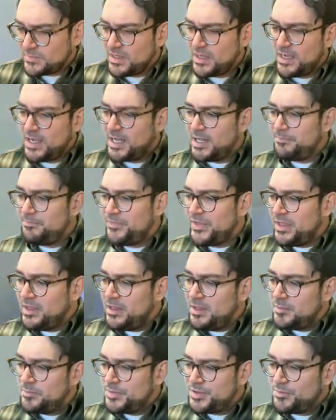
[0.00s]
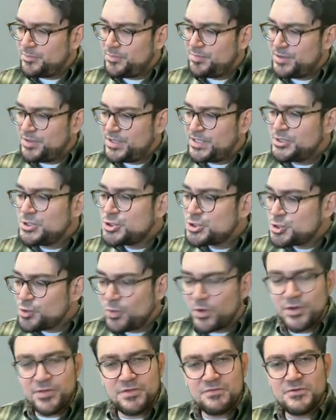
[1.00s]
But in
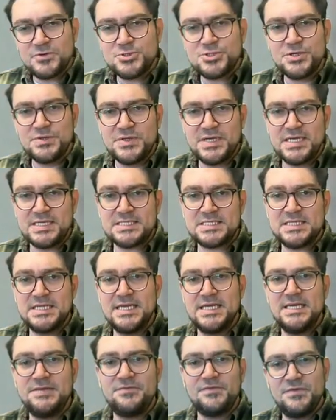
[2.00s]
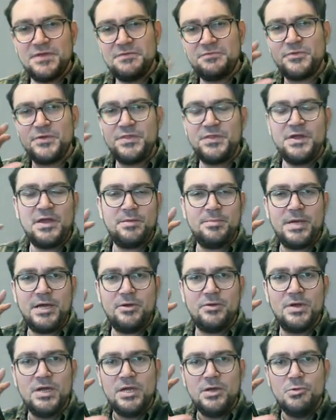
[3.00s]
short, the version of this, if we think
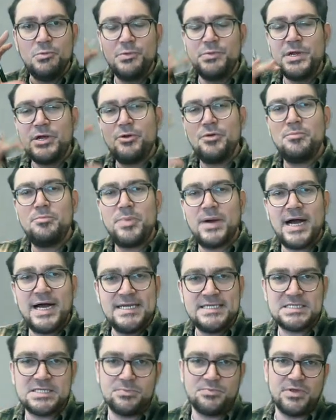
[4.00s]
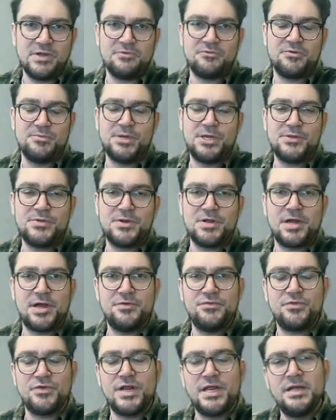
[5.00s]
about when we go to buy something from another
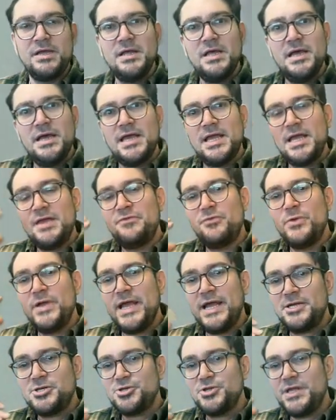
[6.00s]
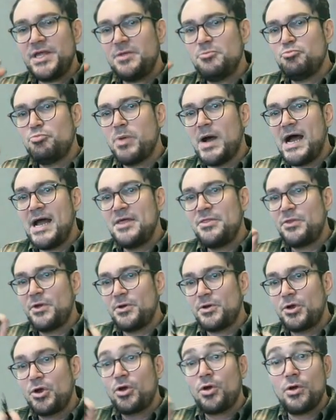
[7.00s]
country, if we actually can buy
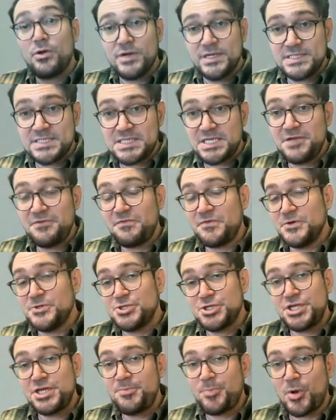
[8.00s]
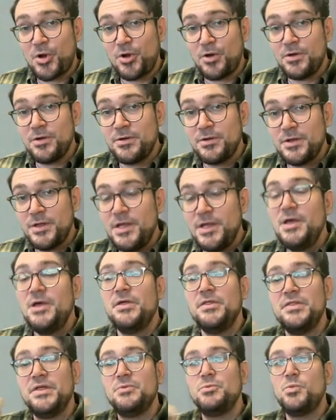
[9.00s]
their currency for cheaper,
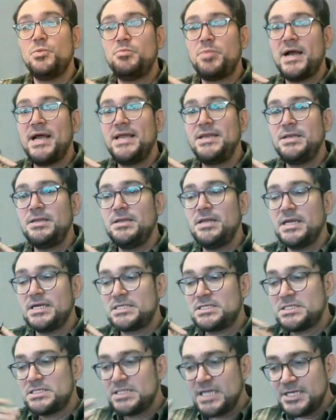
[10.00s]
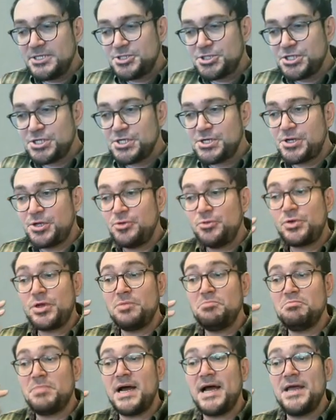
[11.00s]
then by extension, you
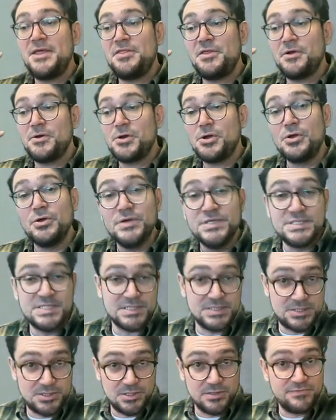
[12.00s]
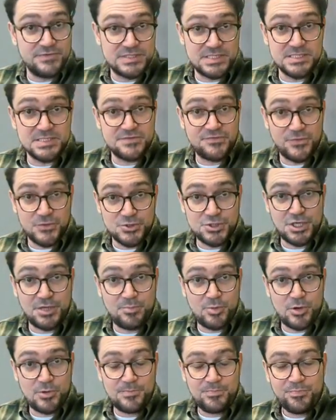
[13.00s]
can buy their goods and services for
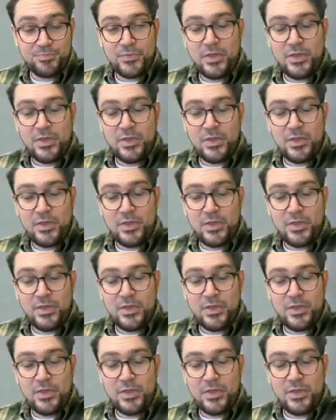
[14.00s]
cheaper.